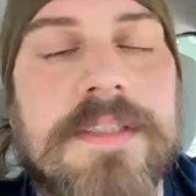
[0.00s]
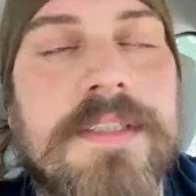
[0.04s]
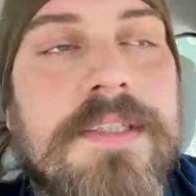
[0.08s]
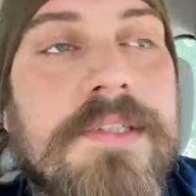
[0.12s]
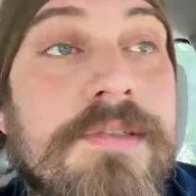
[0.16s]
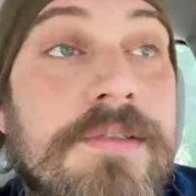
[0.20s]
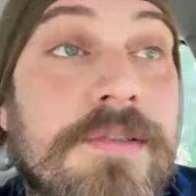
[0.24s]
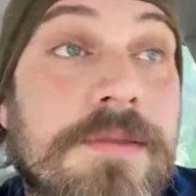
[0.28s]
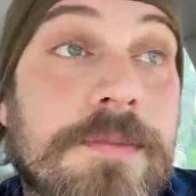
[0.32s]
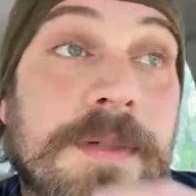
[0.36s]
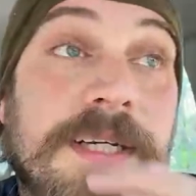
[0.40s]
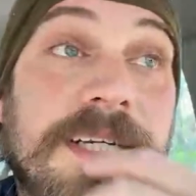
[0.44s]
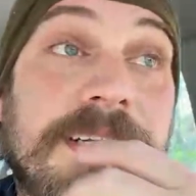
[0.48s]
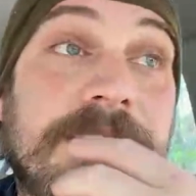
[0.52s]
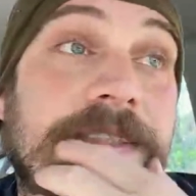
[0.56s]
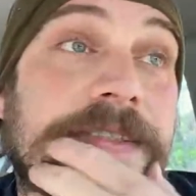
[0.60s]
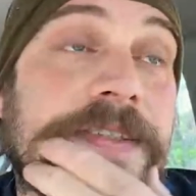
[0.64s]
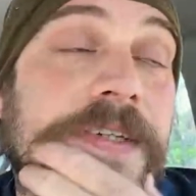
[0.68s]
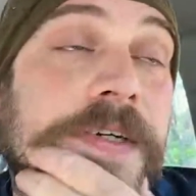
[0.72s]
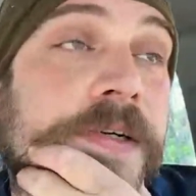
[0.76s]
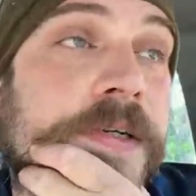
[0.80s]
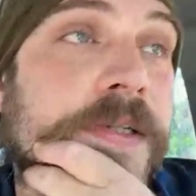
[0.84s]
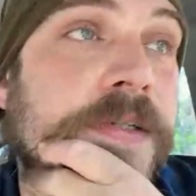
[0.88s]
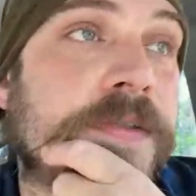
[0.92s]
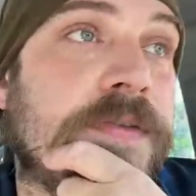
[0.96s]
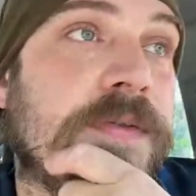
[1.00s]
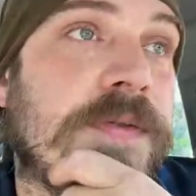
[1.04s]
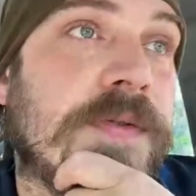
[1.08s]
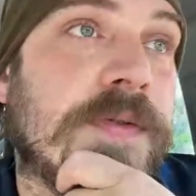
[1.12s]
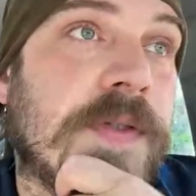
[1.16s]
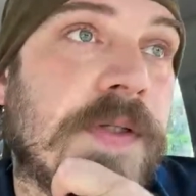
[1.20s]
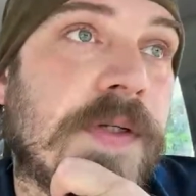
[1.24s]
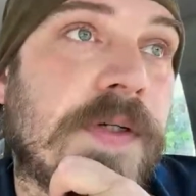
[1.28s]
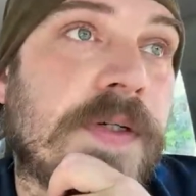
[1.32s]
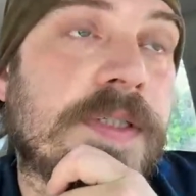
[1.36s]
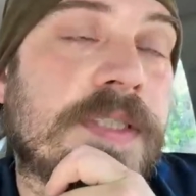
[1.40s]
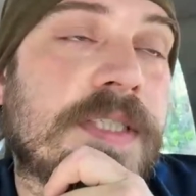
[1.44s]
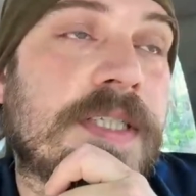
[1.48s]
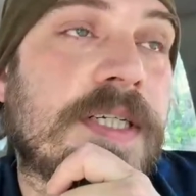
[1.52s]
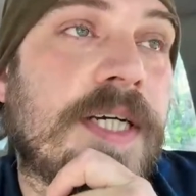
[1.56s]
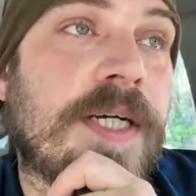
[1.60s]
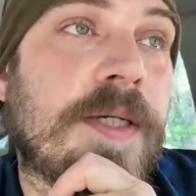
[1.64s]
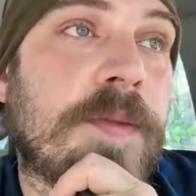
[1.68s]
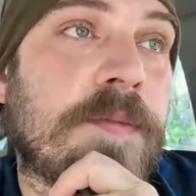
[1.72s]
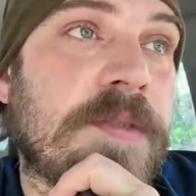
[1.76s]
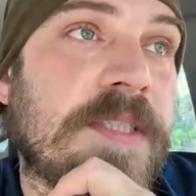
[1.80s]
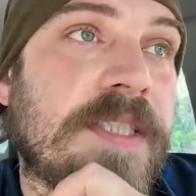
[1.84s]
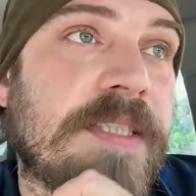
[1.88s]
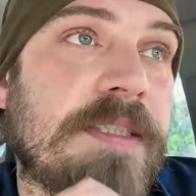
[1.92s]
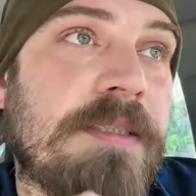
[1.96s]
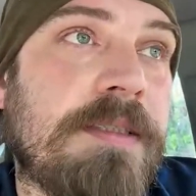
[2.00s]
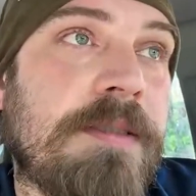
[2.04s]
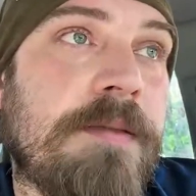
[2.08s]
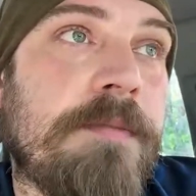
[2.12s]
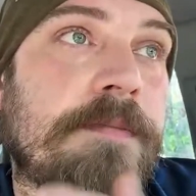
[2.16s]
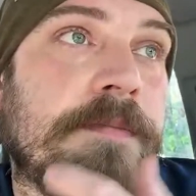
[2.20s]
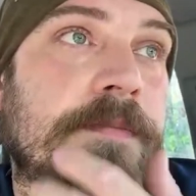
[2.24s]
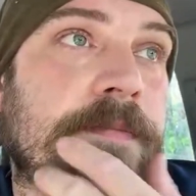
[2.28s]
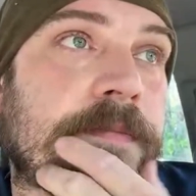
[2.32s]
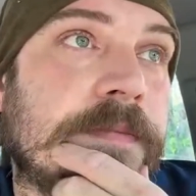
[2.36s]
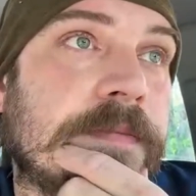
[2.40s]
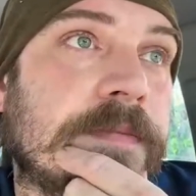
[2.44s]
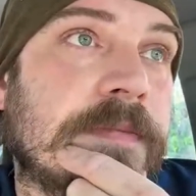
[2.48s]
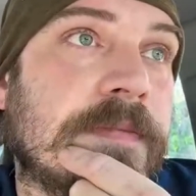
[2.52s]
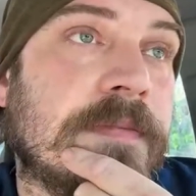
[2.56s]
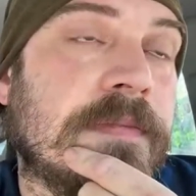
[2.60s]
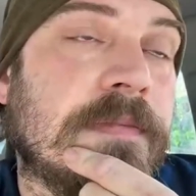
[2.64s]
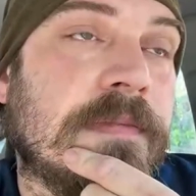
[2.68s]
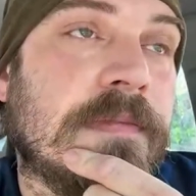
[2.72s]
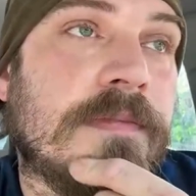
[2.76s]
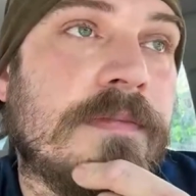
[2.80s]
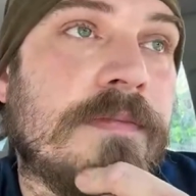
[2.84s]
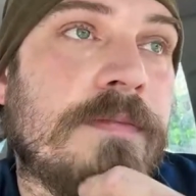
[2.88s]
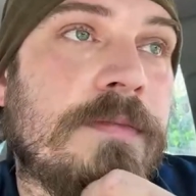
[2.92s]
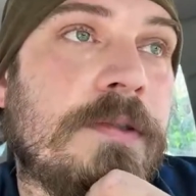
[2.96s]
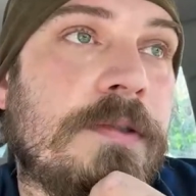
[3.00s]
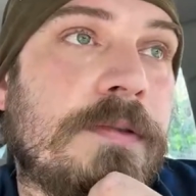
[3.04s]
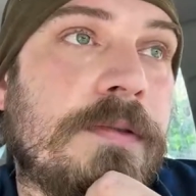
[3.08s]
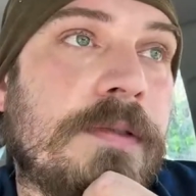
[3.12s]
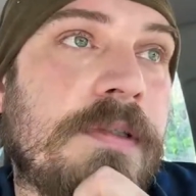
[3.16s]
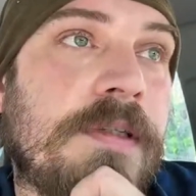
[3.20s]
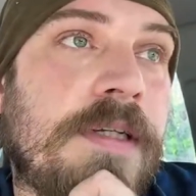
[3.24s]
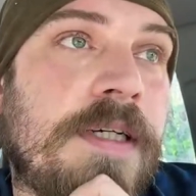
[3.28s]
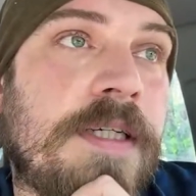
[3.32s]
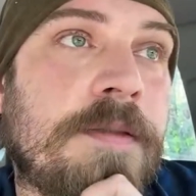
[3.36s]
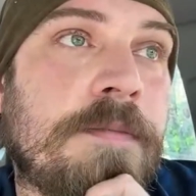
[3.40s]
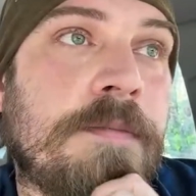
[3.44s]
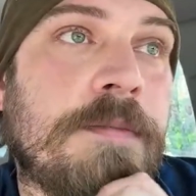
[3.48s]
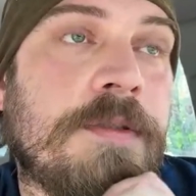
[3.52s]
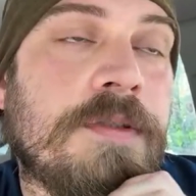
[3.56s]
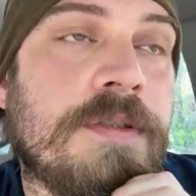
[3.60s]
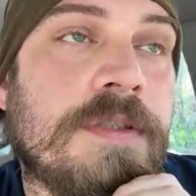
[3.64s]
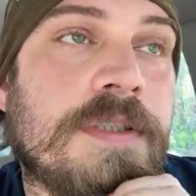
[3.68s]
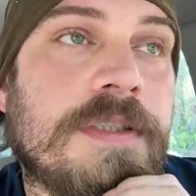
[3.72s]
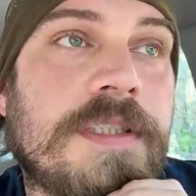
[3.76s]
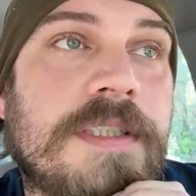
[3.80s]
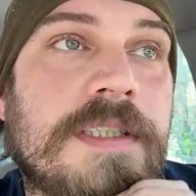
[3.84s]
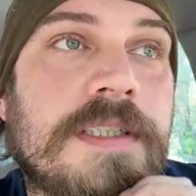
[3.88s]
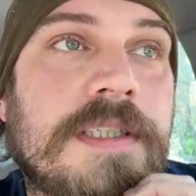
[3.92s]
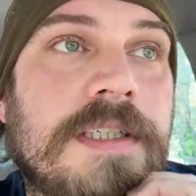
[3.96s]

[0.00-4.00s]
He was my guitarist for a long time. Me and him wrote a lot of music